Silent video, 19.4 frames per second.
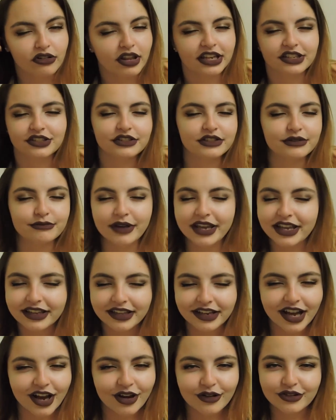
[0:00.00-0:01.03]
like, just
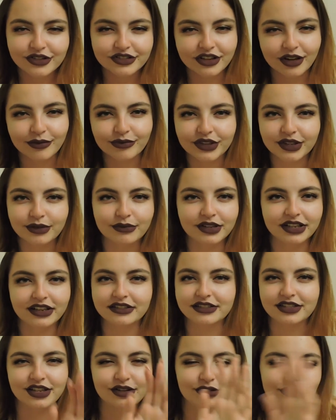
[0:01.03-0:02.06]
making out or something,
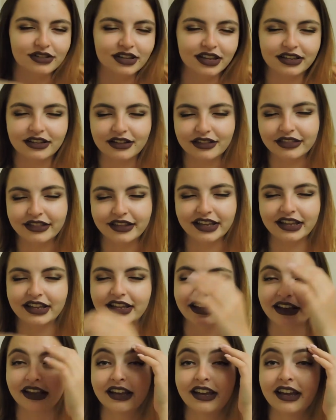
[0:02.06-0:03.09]
because they were like a
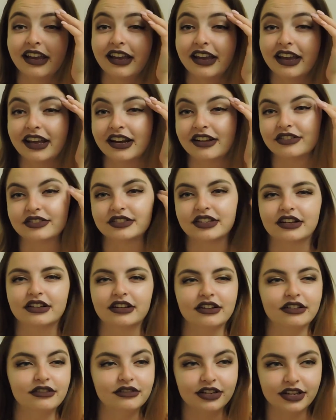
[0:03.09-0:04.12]
thing. And I was
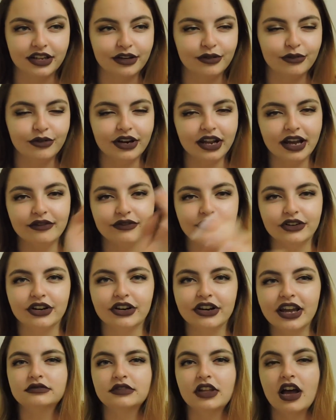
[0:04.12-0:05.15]
like, okay,
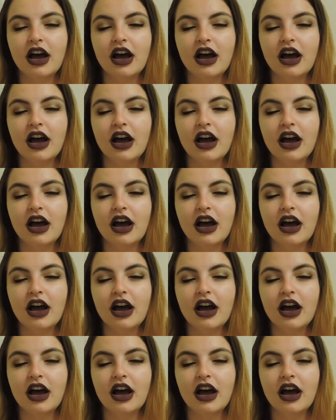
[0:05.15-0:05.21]
whatever.